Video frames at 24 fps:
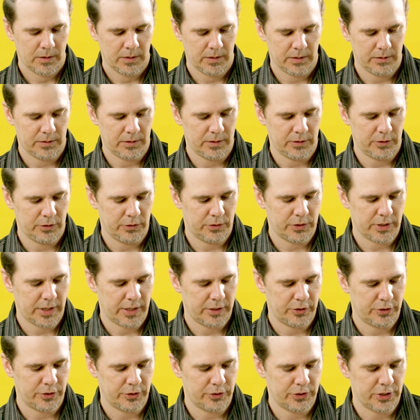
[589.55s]
And then you
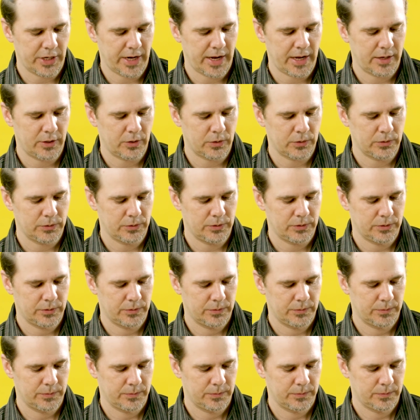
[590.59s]
change your channels.
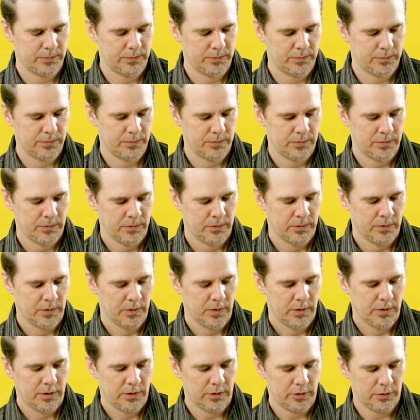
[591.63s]

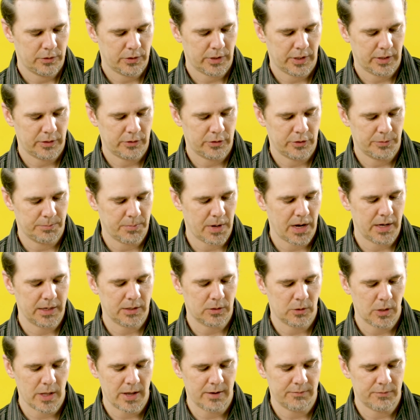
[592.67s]
You change your mic
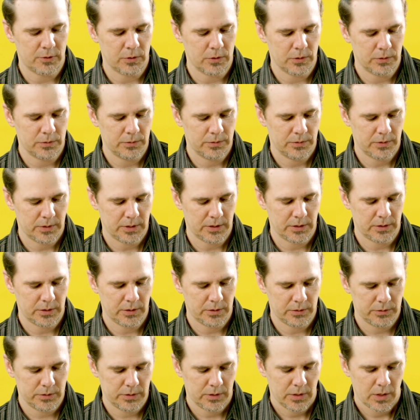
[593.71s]
level.
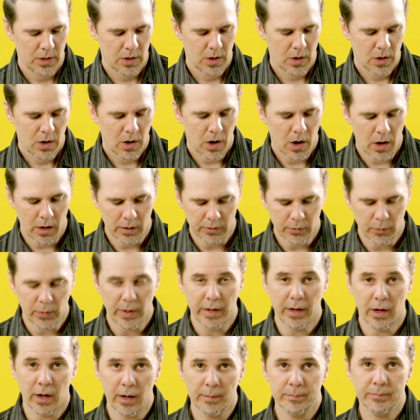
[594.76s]
There's all the
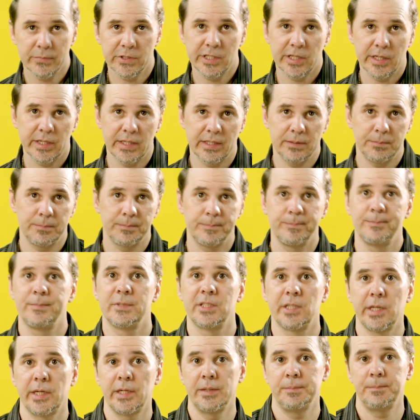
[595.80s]
way up, 10,
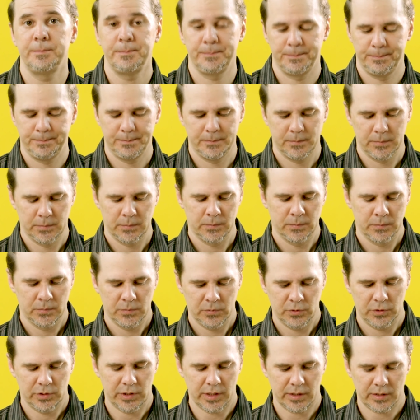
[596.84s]
10.
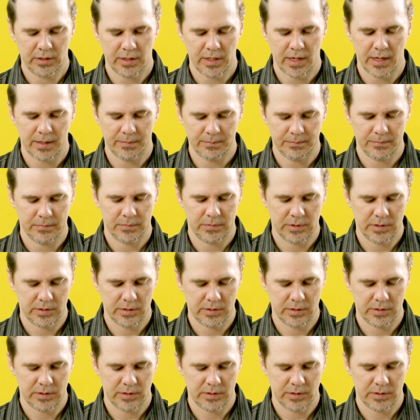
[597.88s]
Check that.